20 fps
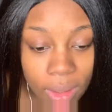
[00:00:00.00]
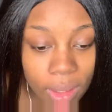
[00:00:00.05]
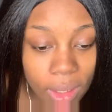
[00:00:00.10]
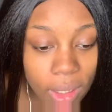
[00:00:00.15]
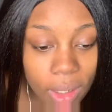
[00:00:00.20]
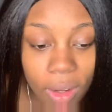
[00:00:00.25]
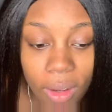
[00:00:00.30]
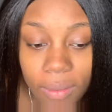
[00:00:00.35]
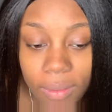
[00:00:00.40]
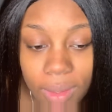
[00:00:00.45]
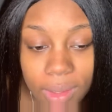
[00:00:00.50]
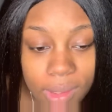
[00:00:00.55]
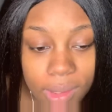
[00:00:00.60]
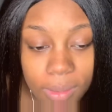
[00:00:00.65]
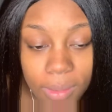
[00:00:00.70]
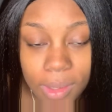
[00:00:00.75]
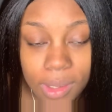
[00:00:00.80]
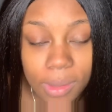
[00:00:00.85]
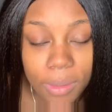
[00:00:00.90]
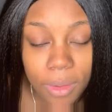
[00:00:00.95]
And obviously
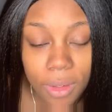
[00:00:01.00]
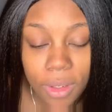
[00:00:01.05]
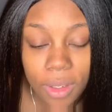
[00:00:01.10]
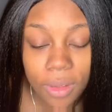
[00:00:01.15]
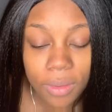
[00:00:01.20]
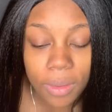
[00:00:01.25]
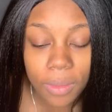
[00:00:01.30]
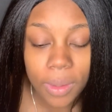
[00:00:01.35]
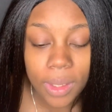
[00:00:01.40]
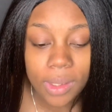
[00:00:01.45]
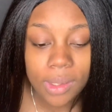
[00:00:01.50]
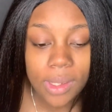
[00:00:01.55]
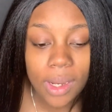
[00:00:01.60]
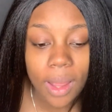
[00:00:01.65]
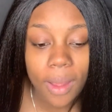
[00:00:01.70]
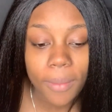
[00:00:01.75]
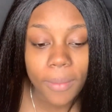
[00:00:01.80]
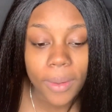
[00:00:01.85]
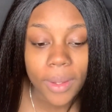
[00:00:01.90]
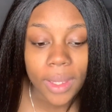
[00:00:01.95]
because I'm 33 weeks
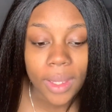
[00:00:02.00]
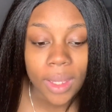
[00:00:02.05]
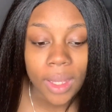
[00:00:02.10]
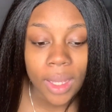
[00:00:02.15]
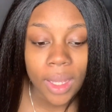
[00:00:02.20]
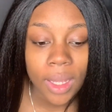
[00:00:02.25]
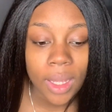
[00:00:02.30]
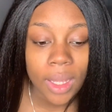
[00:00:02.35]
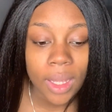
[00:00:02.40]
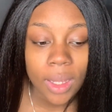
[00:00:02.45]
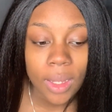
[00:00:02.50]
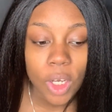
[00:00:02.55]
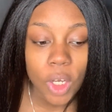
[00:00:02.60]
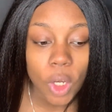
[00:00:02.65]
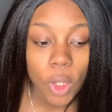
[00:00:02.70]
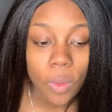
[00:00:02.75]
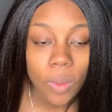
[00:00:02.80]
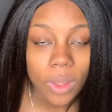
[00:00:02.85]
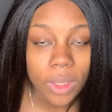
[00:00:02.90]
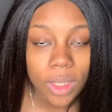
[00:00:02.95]
now, but
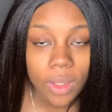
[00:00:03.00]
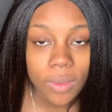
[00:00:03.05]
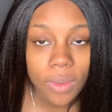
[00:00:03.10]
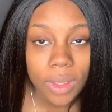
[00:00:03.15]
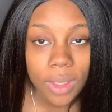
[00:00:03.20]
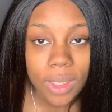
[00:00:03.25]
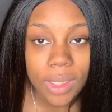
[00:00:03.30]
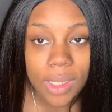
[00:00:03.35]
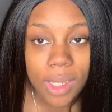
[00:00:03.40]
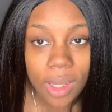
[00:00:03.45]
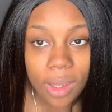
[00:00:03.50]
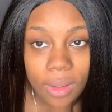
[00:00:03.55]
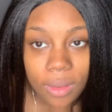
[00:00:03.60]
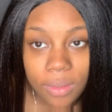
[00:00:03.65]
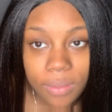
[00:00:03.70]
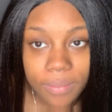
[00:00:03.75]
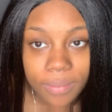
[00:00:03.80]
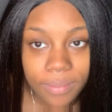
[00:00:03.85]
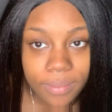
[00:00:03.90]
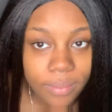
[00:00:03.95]
no one could really tell.
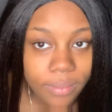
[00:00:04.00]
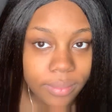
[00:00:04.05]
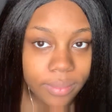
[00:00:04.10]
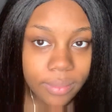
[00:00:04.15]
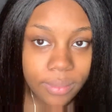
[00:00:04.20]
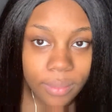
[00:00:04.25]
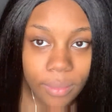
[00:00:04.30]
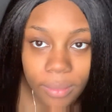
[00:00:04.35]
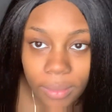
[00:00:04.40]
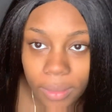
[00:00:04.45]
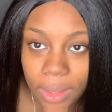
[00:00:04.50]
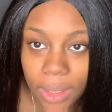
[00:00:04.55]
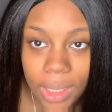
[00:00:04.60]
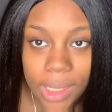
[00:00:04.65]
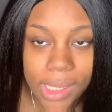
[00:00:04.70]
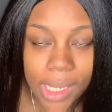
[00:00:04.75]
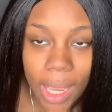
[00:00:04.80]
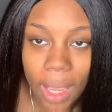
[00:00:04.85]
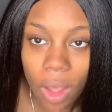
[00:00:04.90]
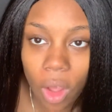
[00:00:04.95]
Because
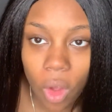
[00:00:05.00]
I